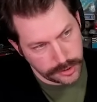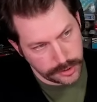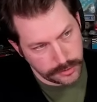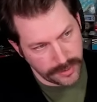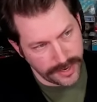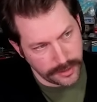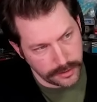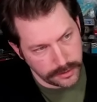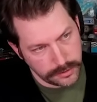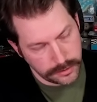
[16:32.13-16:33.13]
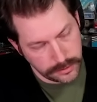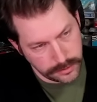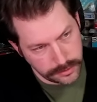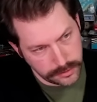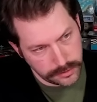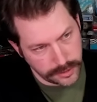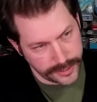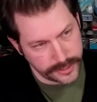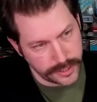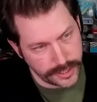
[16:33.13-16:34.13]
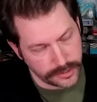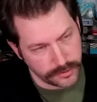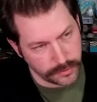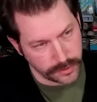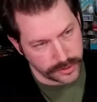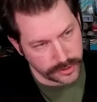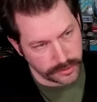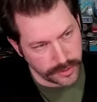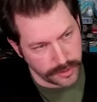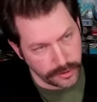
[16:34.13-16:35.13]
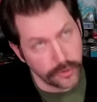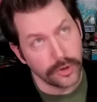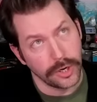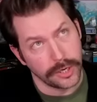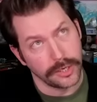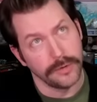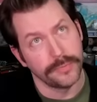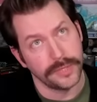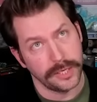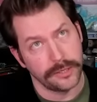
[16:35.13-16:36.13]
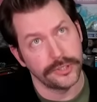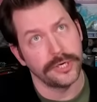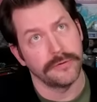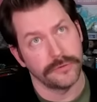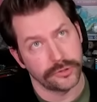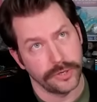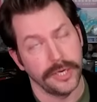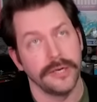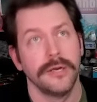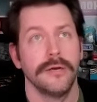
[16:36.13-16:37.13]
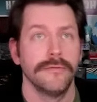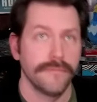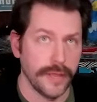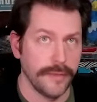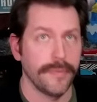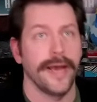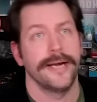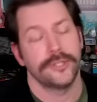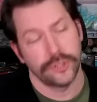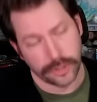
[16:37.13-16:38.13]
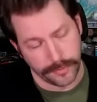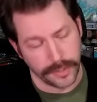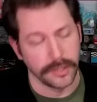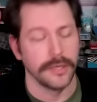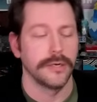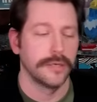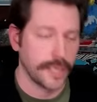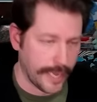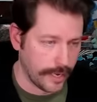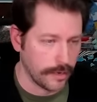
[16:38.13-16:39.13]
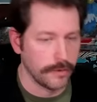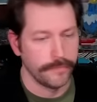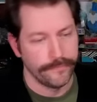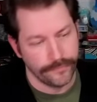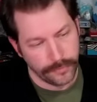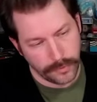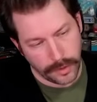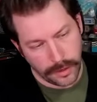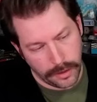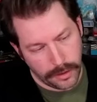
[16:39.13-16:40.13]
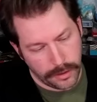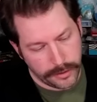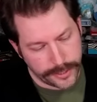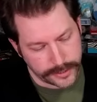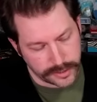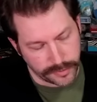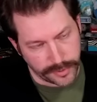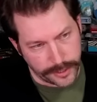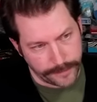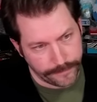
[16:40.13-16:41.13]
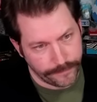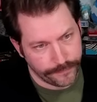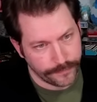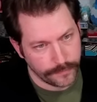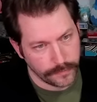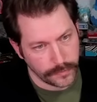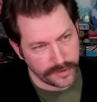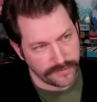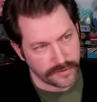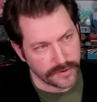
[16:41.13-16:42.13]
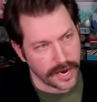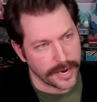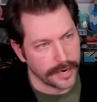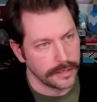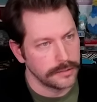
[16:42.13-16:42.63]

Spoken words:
Well, I guess you can't do it in one turn, right? You could. You put the energy on, retreat, Flame Patch, Charmeleon, KO. That's the play. If they've got it.